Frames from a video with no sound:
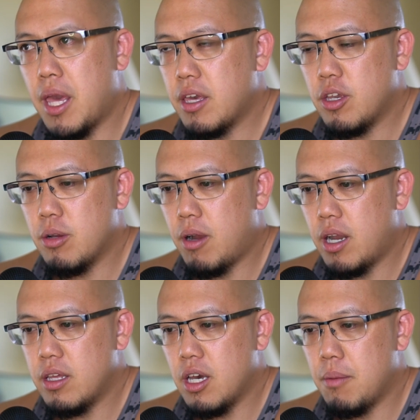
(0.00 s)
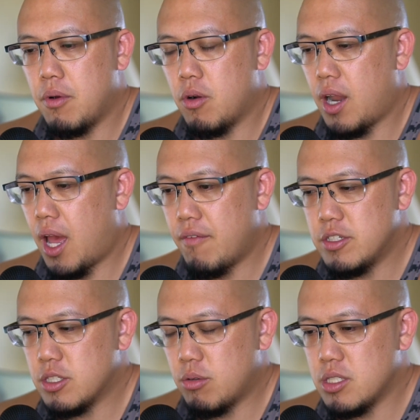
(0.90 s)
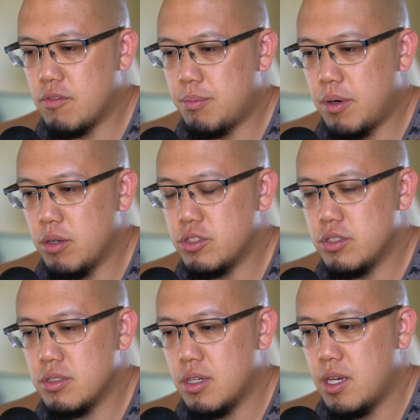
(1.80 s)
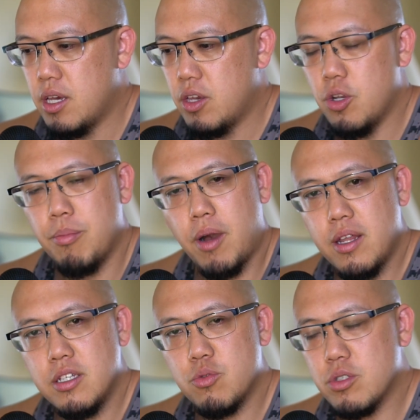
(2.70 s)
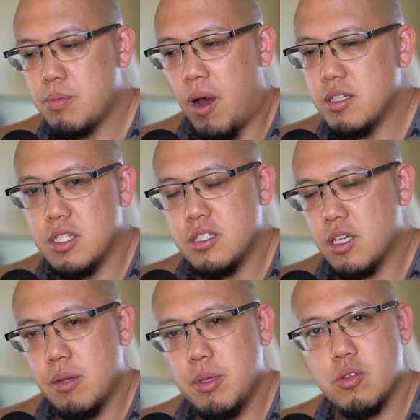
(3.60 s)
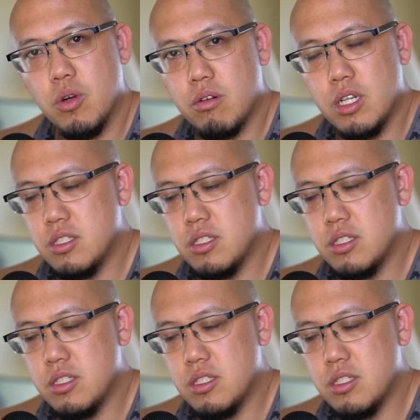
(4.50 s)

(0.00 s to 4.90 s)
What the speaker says: banging your body up or have this aggressive approach, your body's response isn't going to be so